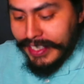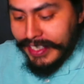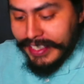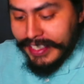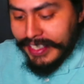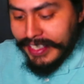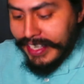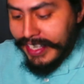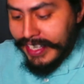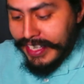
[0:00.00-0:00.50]

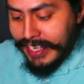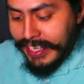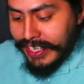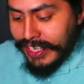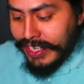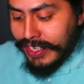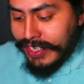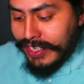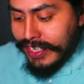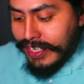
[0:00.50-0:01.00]
And
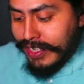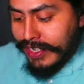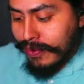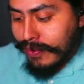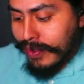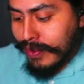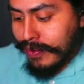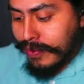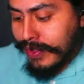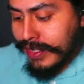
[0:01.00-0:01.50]

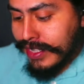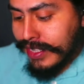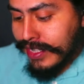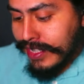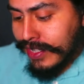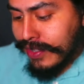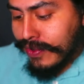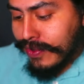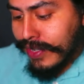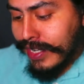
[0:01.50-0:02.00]
what really
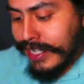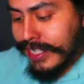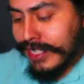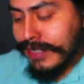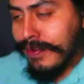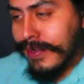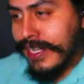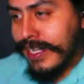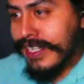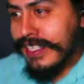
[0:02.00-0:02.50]
grinds
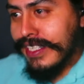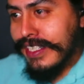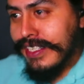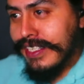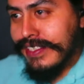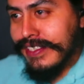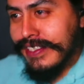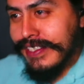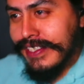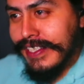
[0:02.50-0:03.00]
my
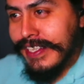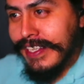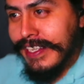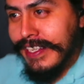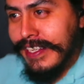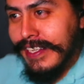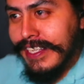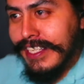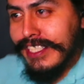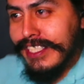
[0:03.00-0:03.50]
gears
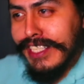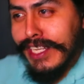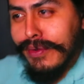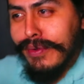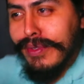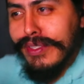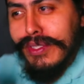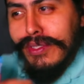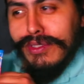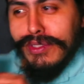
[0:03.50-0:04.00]
is that
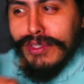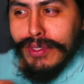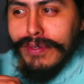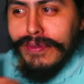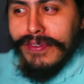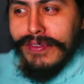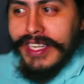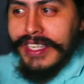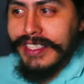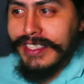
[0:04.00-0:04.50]
when you do
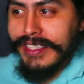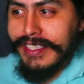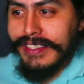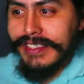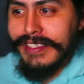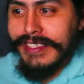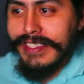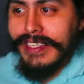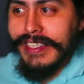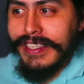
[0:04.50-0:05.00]
find
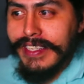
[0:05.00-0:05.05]
these,